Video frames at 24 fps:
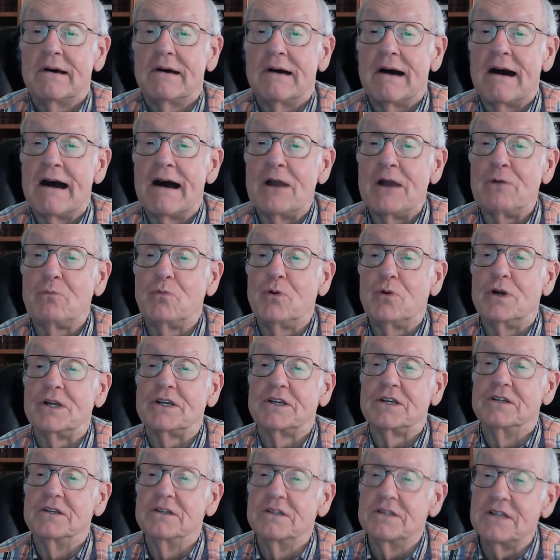I
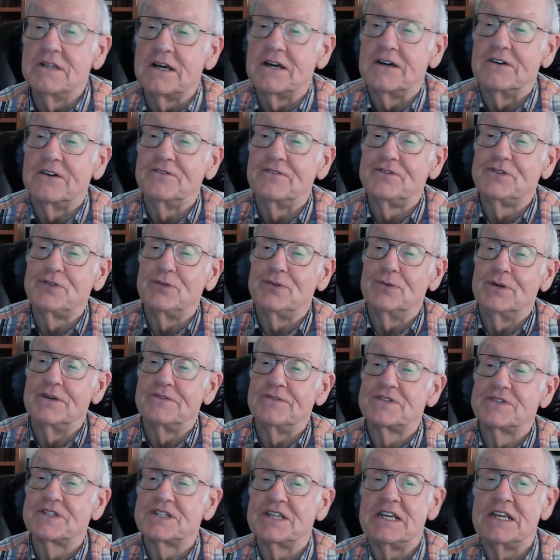would love to
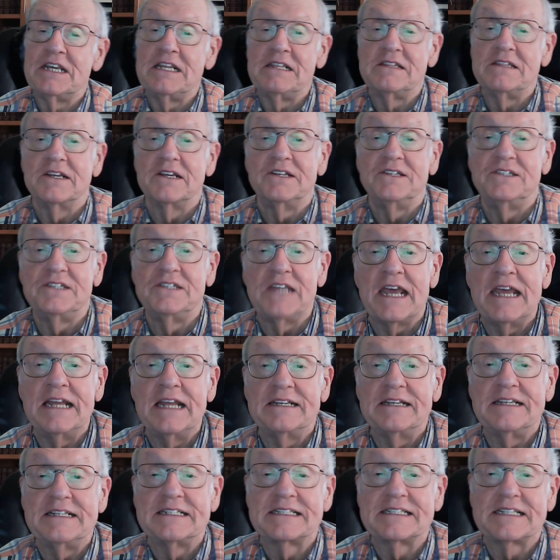have seen the
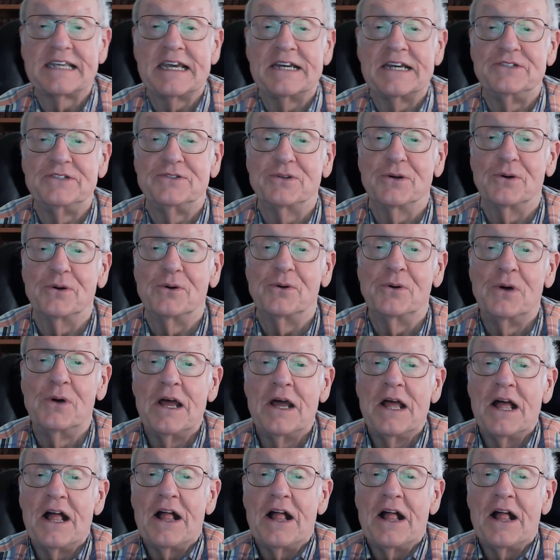daily schedule